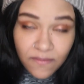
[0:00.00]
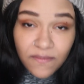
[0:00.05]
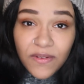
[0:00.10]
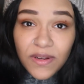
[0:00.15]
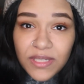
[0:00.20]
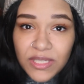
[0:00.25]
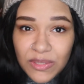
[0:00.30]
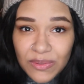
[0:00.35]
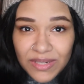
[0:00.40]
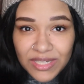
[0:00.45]

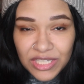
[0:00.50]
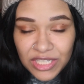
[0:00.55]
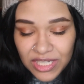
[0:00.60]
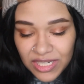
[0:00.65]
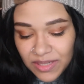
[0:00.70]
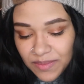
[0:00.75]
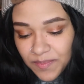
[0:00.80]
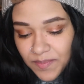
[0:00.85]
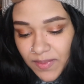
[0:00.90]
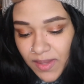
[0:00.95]
First
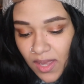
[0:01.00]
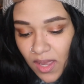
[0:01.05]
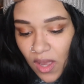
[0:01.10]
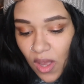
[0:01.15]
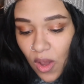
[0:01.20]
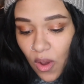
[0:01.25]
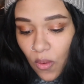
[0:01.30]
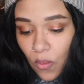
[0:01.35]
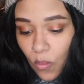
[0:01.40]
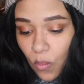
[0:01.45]
question,
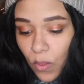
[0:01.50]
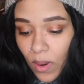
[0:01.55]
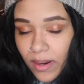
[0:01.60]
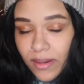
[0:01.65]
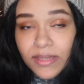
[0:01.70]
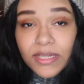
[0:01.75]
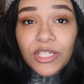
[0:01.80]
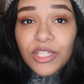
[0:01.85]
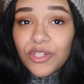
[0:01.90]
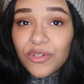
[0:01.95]

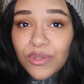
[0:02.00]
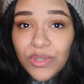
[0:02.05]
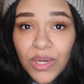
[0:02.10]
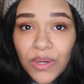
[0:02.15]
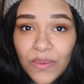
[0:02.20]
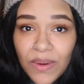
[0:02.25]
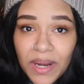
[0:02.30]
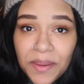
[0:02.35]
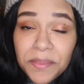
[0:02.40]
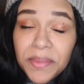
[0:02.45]
where did you
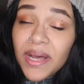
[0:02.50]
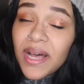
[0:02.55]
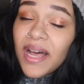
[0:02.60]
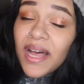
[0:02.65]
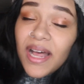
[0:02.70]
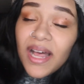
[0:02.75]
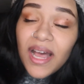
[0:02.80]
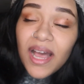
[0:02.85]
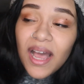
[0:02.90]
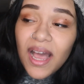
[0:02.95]
grow up?
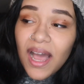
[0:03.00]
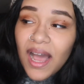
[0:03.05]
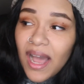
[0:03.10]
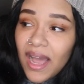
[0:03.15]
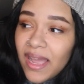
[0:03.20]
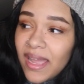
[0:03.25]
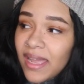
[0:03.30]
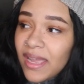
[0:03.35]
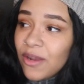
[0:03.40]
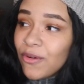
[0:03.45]

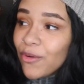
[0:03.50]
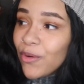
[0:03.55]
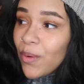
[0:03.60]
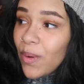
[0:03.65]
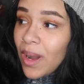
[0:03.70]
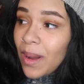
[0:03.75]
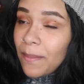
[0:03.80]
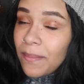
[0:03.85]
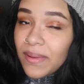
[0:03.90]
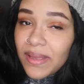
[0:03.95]
I grew
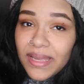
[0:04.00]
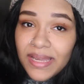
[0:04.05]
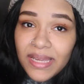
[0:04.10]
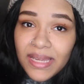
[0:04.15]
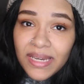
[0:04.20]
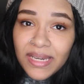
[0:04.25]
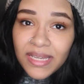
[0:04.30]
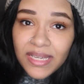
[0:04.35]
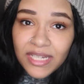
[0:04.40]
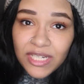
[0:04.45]
up
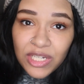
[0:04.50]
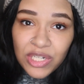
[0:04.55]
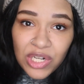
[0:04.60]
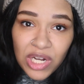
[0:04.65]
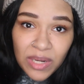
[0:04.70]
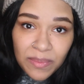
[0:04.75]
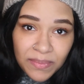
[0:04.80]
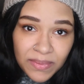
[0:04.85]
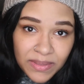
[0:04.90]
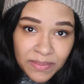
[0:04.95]
in
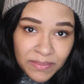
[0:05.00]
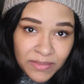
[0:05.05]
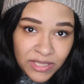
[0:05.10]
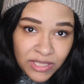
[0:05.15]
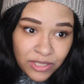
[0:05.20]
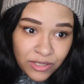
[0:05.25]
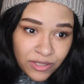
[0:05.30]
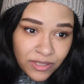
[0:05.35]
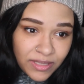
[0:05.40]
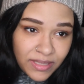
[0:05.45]
Joplin,
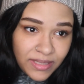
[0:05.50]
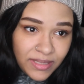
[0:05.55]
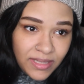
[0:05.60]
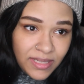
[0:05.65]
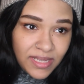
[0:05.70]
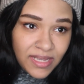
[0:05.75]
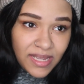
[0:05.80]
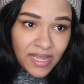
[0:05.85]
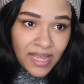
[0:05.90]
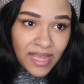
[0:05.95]
Missouri.
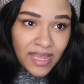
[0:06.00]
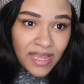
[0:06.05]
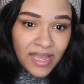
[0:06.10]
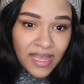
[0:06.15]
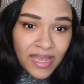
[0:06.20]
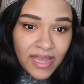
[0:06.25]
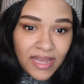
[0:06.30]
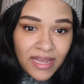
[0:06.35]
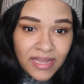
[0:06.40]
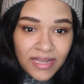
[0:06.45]

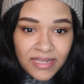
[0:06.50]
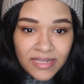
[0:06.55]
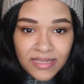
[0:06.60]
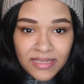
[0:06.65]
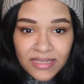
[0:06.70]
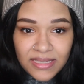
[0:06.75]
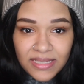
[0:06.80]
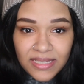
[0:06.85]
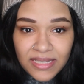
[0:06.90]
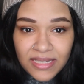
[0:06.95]

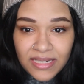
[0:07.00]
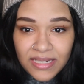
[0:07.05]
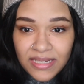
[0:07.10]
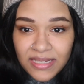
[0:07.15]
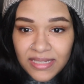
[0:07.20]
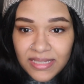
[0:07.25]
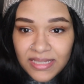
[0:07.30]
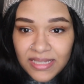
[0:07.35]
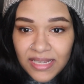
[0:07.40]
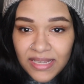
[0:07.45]
And it
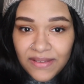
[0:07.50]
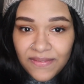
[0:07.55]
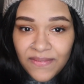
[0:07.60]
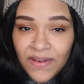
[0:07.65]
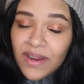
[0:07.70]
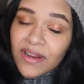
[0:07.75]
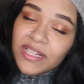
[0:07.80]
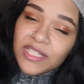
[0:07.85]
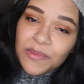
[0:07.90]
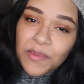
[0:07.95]
is a
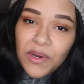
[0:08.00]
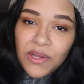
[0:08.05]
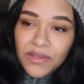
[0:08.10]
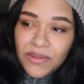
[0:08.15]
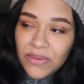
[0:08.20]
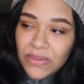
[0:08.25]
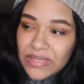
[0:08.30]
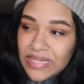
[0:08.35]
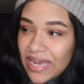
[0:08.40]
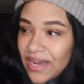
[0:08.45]
very small
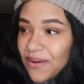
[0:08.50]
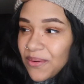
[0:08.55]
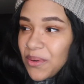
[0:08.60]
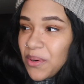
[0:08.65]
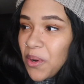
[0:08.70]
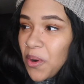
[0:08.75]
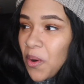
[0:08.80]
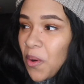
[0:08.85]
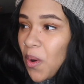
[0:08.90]
little town.